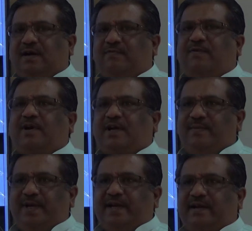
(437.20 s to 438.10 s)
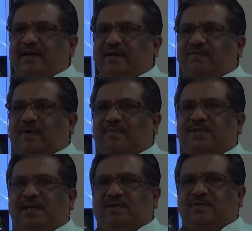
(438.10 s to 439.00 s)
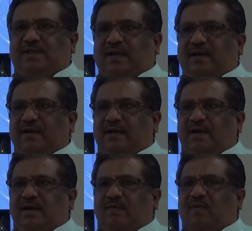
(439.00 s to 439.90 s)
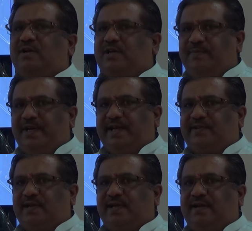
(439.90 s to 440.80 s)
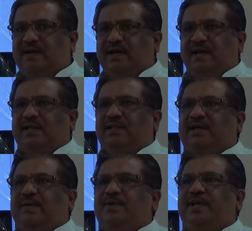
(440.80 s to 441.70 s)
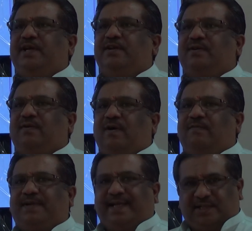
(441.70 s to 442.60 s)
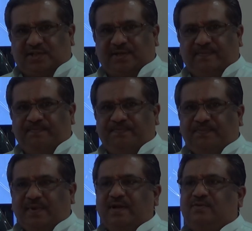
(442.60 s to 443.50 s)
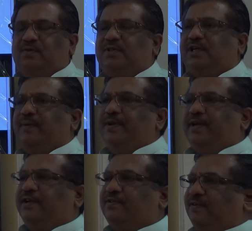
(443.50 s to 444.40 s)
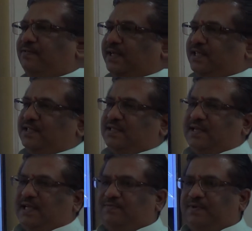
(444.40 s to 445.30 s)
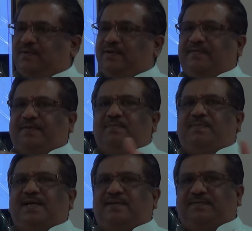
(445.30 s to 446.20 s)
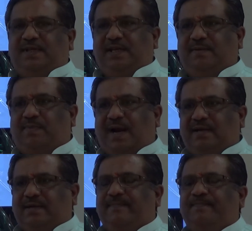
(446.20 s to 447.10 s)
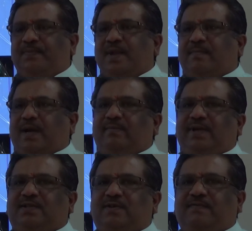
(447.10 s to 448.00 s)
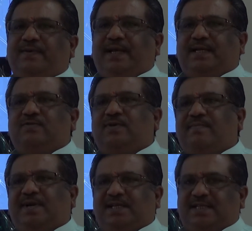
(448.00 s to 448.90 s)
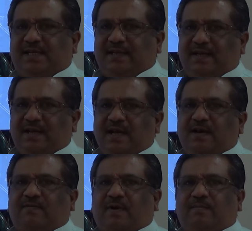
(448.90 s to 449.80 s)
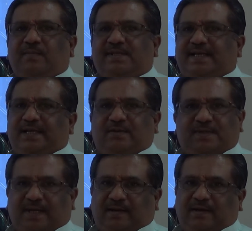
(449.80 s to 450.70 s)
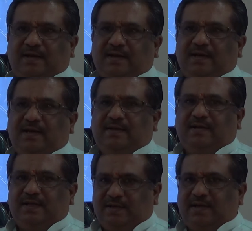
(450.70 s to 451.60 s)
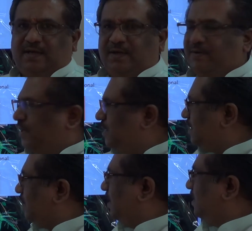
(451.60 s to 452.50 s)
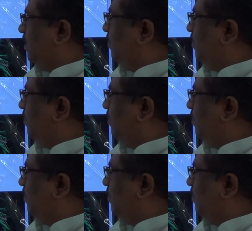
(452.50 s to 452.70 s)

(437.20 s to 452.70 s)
for communicating from cell to cell. What communication here? The communication of touch. So the communication of touch is transferred to different parts of the plant by means of electrochemical signal from cell to cell. Do you understand? That is how